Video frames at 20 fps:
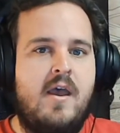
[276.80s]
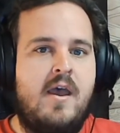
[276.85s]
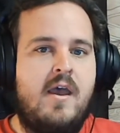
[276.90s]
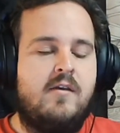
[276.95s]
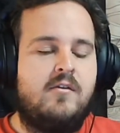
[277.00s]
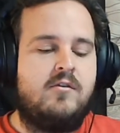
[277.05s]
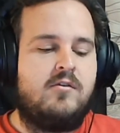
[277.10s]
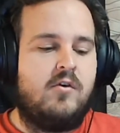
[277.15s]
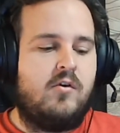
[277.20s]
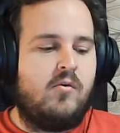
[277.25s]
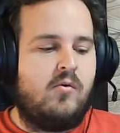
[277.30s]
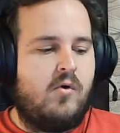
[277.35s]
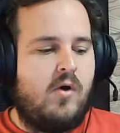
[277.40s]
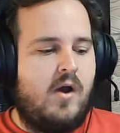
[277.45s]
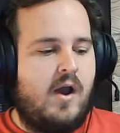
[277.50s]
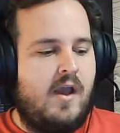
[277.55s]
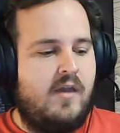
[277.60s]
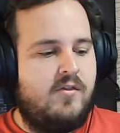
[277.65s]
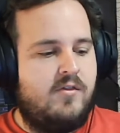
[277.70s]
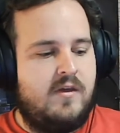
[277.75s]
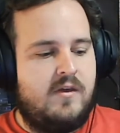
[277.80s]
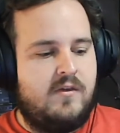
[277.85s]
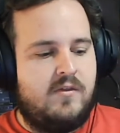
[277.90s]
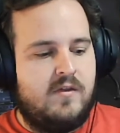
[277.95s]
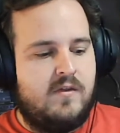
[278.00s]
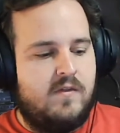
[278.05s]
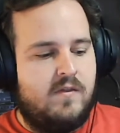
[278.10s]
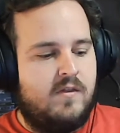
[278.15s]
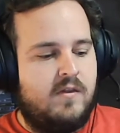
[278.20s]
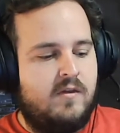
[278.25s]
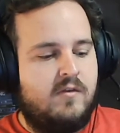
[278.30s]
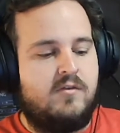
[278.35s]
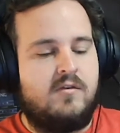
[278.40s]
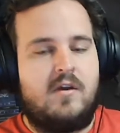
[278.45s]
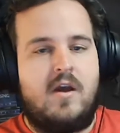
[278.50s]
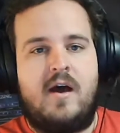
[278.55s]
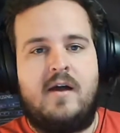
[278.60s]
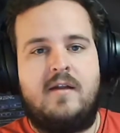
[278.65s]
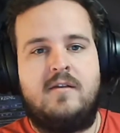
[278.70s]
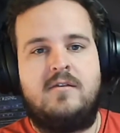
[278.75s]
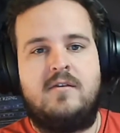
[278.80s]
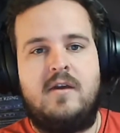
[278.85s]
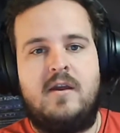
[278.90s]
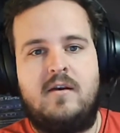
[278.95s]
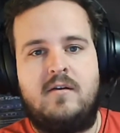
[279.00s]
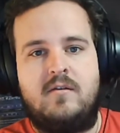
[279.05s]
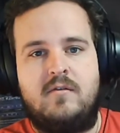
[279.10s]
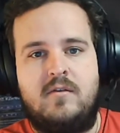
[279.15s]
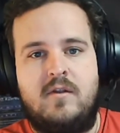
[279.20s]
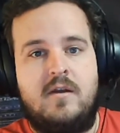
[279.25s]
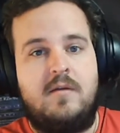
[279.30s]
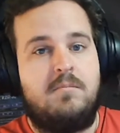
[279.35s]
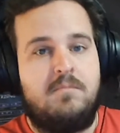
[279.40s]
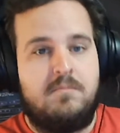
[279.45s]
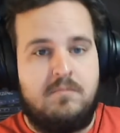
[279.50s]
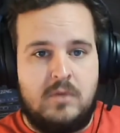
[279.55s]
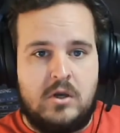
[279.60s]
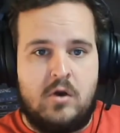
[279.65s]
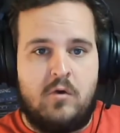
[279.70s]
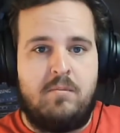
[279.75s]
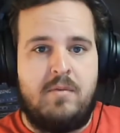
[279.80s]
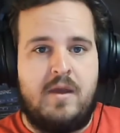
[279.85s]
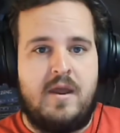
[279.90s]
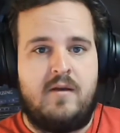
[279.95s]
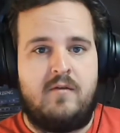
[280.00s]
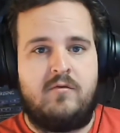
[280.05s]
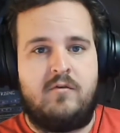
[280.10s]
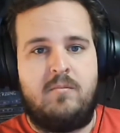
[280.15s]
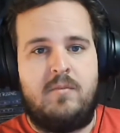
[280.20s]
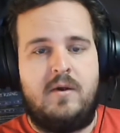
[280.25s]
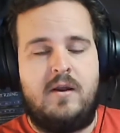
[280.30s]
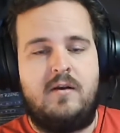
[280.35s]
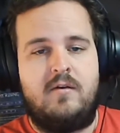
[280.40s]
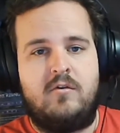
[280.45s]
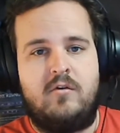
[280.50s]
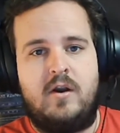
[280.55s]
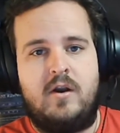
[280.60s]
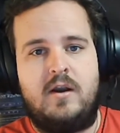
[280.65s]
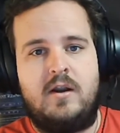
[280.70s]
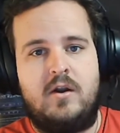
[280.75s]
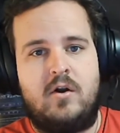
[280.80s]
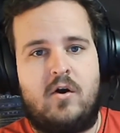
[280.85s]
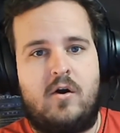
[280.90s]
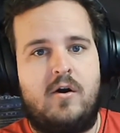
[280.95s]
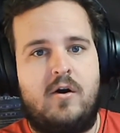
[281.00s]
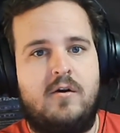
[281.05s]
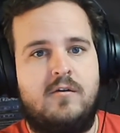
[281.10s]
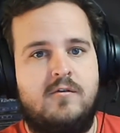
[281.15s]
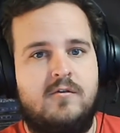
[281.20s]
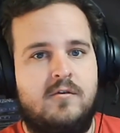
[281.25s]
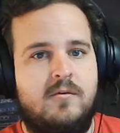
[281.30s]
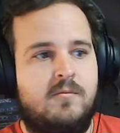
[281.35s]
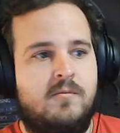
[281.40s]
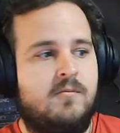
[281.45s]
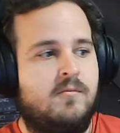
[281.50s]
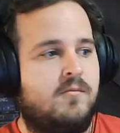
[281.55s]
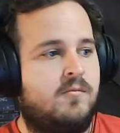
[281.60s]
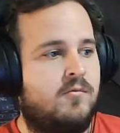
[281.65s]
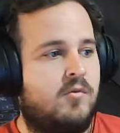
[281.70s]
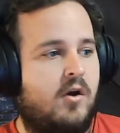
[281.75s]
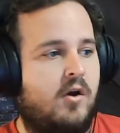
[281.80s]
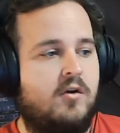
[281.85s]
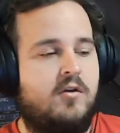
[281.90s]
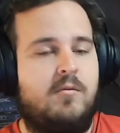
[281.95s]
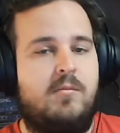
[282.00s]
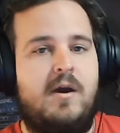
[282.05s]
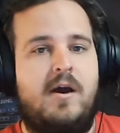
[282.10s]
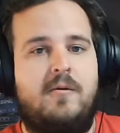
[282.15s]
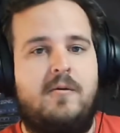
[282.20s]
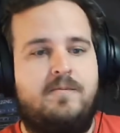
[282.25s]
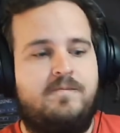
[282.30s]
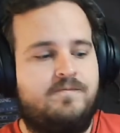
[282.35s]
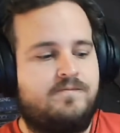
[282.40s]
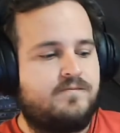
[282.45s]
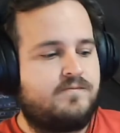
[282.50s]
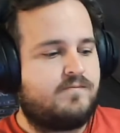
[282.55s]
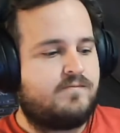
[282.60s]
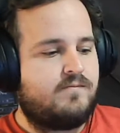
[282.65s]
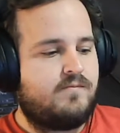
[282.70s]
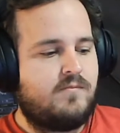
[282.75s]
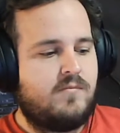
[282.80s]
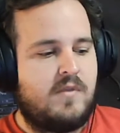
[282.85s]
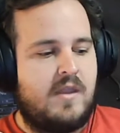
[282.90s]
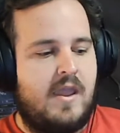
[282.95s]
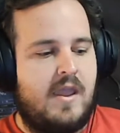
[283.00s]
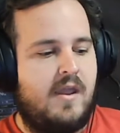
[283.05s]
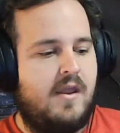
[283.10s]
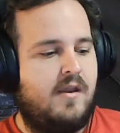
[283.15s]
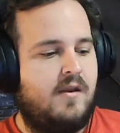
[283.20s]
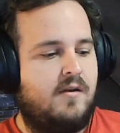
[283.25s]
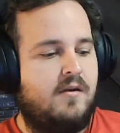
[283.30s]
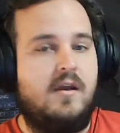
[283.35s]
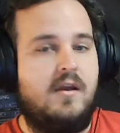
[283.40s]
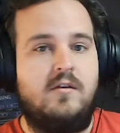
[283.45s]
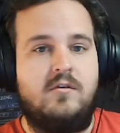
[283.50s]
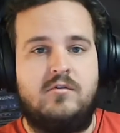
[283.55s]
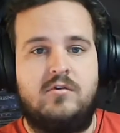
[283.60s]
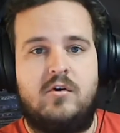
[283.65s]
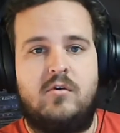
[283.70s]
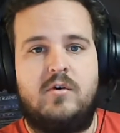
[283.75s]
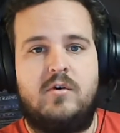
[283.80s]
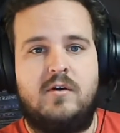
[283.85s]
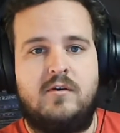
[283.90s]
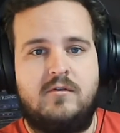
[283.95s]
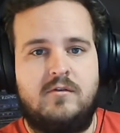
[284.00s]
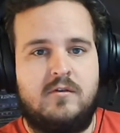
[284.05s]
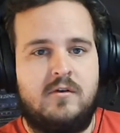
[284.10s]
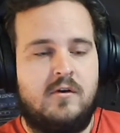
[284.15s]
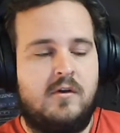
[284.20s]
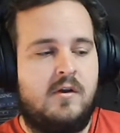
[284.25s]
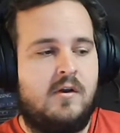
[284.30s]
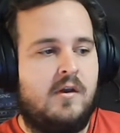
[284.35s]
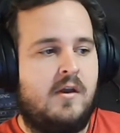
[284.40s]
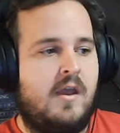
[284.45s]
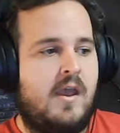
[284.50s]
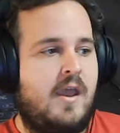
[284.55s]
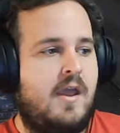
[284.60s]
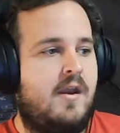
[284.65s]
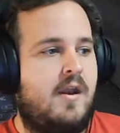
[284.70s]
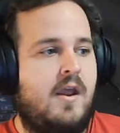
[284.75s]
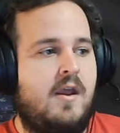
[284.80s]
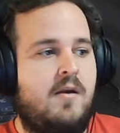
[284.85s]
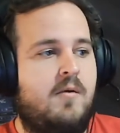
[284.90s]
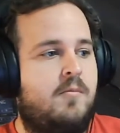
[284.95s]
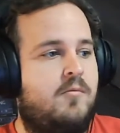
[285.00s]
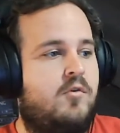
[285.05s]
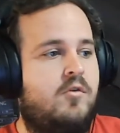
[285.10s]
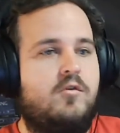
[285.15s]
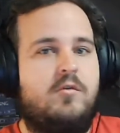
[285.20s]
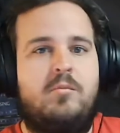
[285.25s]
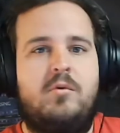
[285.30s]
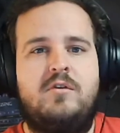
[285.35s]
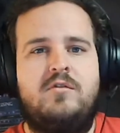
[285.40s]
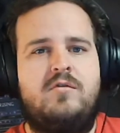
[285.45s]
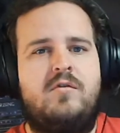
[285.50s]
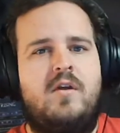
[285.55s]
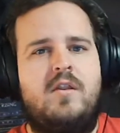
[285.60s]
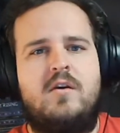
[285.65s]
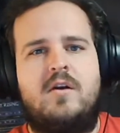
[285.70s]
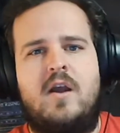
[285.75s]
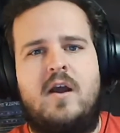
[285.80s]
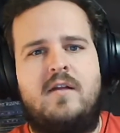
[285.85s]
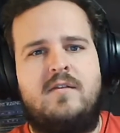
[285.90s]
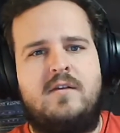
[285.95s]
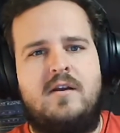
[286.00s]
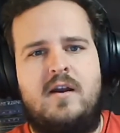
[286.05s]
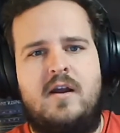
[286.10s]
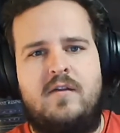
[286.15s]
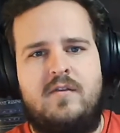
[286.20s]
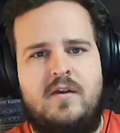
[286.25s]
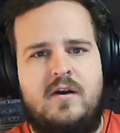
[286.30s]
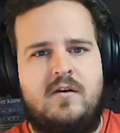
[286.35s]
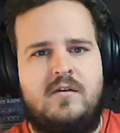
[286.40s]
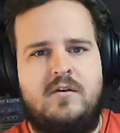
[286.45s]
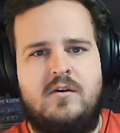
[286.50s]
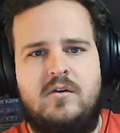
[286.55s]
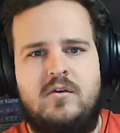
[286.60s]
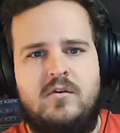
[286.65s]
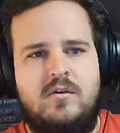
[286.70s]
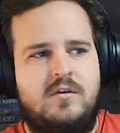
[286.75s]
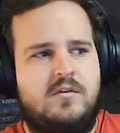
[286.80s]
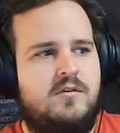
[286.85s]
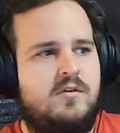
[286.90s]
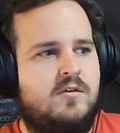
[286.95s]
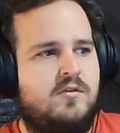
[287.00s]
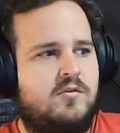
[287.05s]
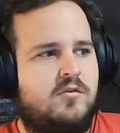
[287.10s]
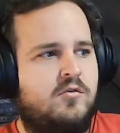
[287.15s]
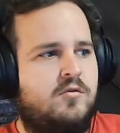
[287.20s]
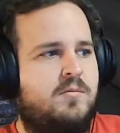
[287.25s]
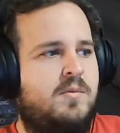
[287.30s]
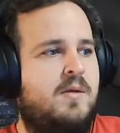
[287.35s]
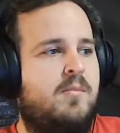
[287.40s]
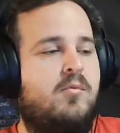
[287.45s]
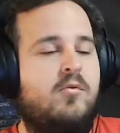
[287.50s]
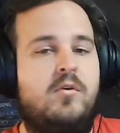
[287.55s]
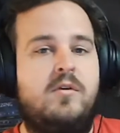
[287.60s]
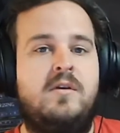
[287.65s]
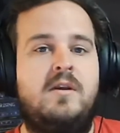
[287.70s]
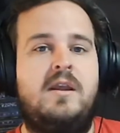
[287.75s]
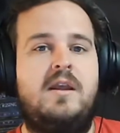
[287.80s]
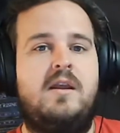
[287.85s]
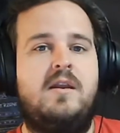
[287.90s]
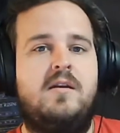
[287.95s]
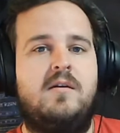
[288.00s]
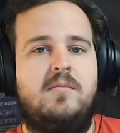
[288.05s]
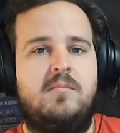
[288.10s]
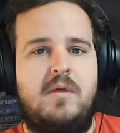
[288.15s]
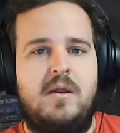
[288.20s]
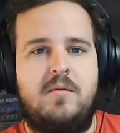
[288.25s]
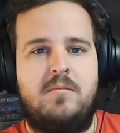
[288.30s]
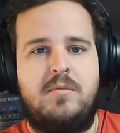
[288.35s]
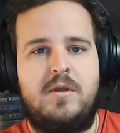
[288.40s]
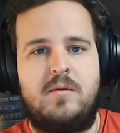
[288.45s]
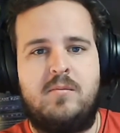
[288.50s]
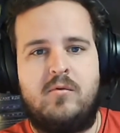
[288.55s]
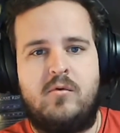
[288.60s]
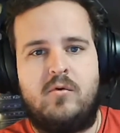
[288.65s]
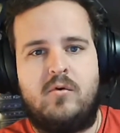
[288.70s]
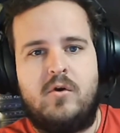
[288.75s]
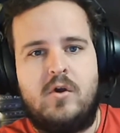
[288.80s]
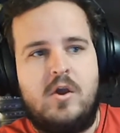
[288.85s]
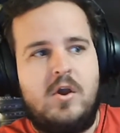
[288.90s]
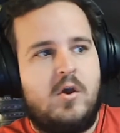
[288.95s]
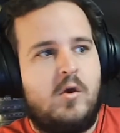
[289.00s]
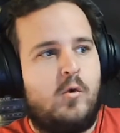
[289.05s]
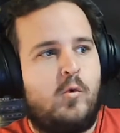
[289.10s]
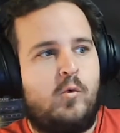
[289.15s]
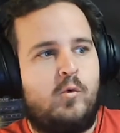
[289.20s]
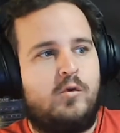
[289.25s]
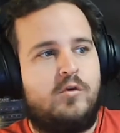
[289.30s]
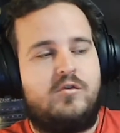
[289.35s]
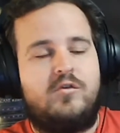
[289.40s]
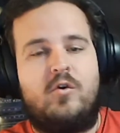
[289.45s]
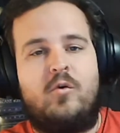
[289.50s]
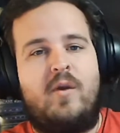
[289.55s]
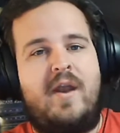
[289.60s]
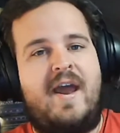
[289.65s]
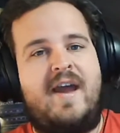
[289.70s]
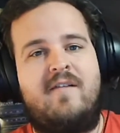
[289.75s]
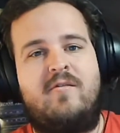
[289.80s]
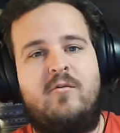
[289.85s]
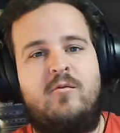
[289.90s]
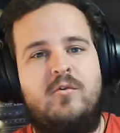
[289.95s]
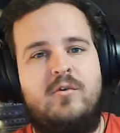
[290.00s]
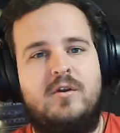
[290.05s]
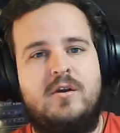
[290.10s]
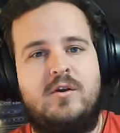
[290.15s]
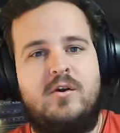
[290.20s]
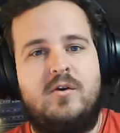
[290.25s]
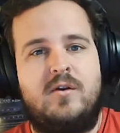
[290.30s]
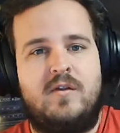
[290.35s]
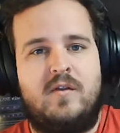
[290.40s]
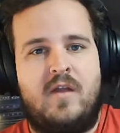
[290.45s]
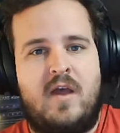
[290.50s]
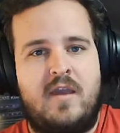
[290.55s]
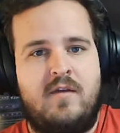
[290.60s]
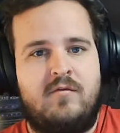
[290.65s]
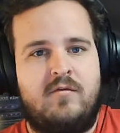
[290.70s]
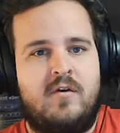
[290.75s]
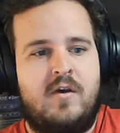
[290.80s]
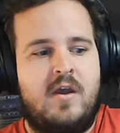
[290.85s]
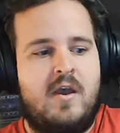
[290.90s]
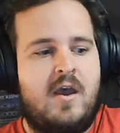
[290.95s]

So I think that this content that Ben from Ben Trading Cards talked about and showed us, and there's a bunch of other content out there that it shows people in need and people who just don't have it really good in life.